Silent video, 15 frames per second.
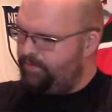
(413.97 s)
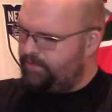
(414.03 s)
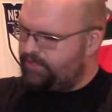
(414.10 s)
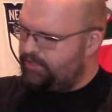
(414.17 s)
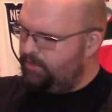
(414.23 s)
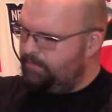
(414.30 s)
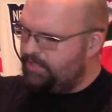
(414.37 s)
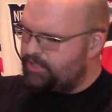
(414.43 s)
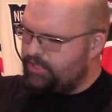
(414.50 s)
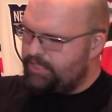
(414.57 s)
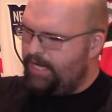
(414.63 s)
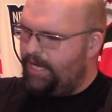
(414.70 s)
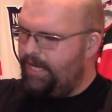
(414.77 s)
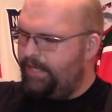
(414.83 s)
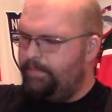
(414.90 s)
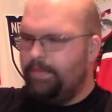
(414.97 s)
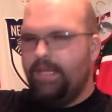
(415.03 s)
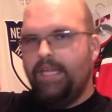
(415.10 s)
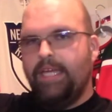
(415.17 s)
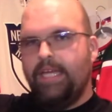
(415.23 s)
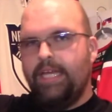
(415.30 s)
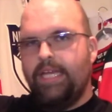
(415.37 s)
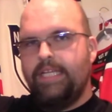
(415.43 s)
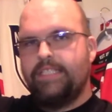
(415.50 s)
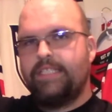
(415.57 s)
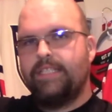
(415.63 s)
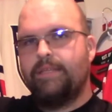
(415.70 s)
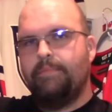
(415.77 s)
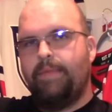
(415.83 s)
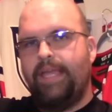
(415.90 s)
so much time
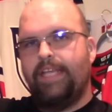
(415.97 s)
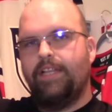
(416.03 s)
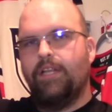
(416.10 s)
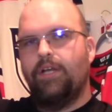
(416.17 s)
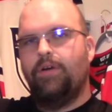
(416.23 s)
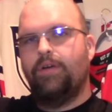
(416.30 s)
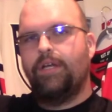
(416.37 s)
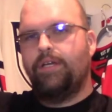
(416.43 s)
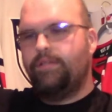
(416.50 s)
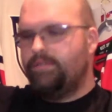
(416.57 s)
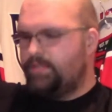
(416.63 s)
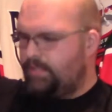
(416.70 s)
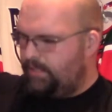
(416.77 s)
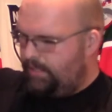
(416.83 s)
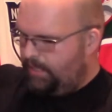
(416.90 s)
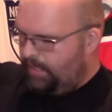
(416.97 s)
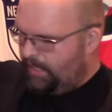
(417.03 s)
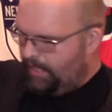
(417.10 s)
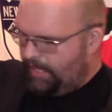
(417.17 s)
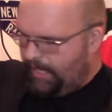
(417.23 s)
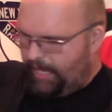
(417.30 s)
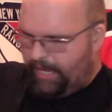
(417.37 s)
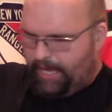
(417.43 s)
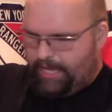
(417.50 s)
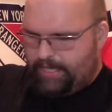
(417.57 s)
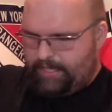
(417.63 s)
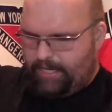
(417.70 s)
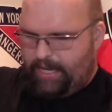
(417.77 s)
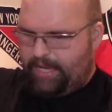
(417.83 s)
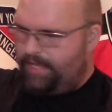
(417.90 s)
into the main logos
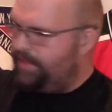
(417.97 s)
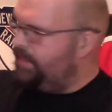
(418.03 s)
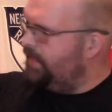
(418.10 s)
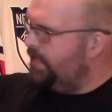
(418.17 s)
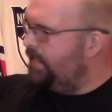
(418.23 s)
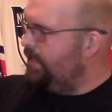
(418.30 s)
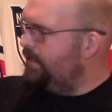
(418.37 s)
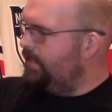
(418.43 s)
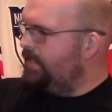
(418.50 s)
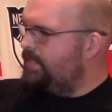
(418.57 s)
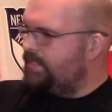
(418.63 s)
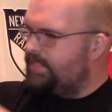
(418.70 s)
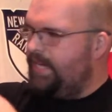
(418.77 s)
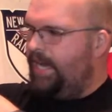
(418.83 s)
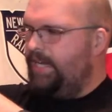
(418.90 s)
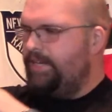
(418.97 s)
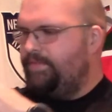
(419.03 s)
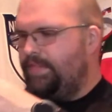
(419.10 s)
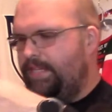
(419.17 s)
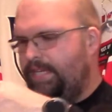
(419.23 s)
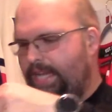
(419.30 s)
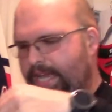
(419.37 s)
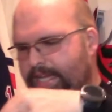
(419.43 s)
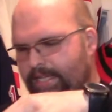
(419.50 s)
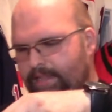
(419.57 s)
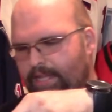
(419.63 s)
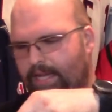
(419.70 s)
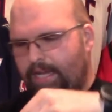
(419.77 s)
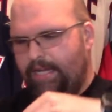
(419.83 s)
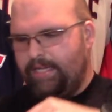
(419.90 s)
and and the the design of the
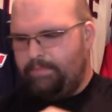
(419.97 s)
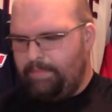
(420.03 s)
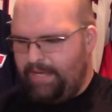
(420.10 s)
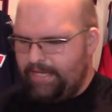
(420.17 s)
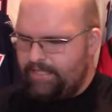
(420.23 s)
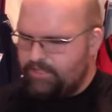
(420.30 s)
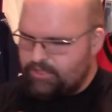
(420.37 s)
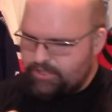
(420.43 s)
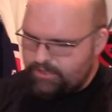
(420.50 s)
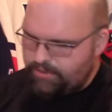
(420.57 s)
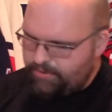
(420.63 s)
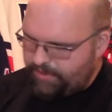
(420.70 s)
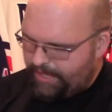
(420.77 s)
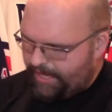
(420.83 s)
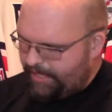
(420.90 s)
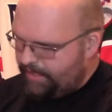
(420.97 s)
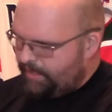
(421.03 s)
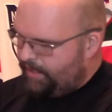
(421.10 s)
neckline and making sure that